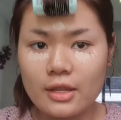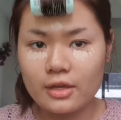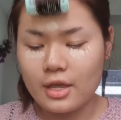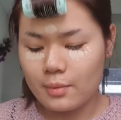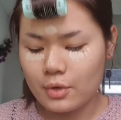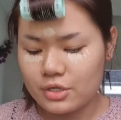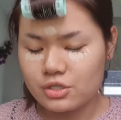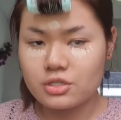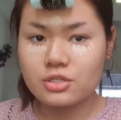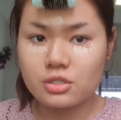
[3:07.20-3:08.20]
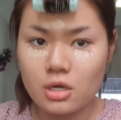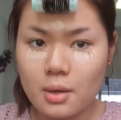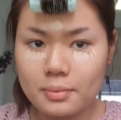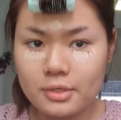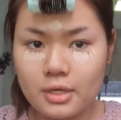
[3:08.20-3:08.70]
the camera just
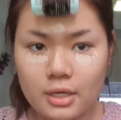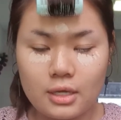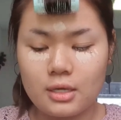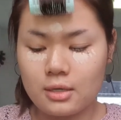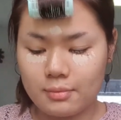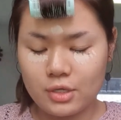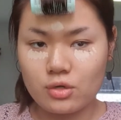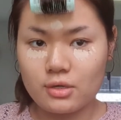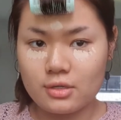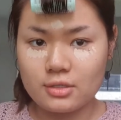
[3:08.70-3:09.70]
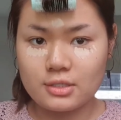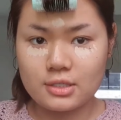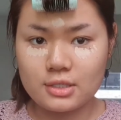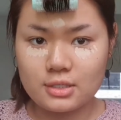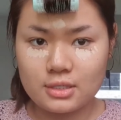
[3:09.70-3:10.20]
stopped
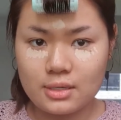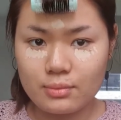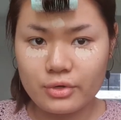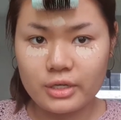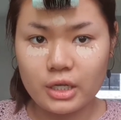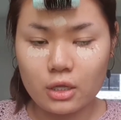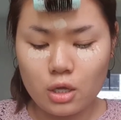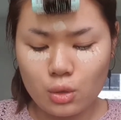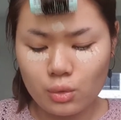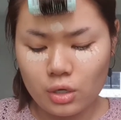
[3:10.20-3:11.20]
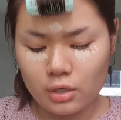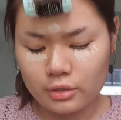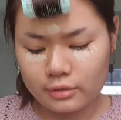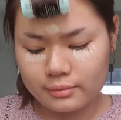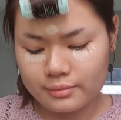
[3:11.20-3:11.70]
because I'm running low
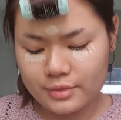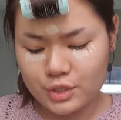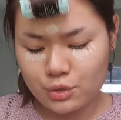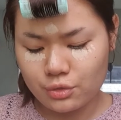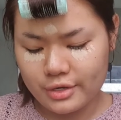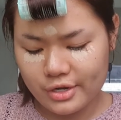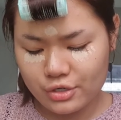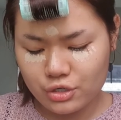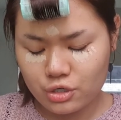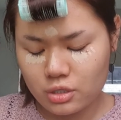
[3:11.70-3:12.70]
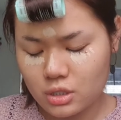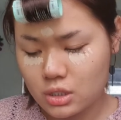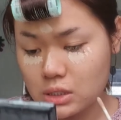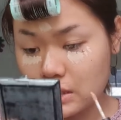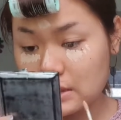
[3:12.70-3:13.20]
on storage.
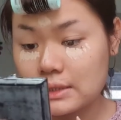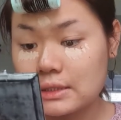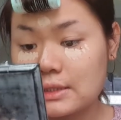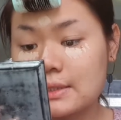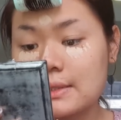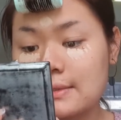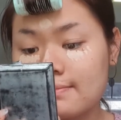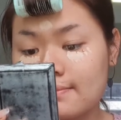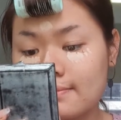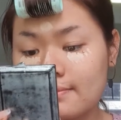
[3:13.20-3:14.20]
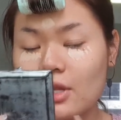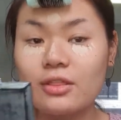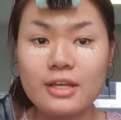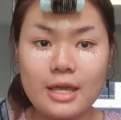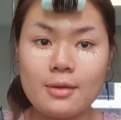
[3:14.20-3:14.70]
Not the
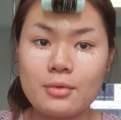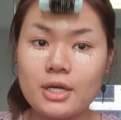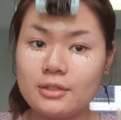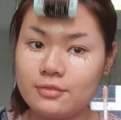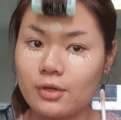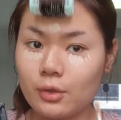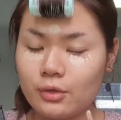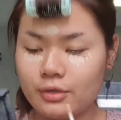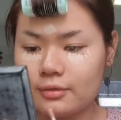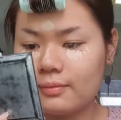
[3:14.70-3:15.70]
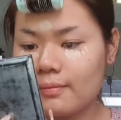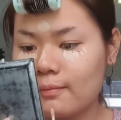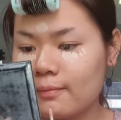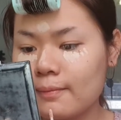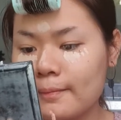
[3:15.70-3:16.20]
camera, the phone.
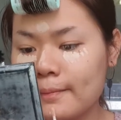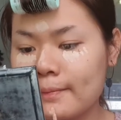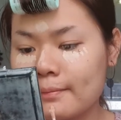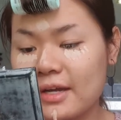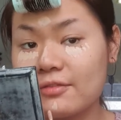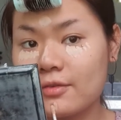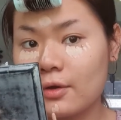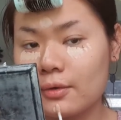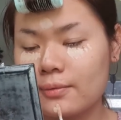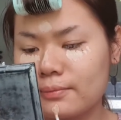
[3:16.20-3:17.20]
My phone.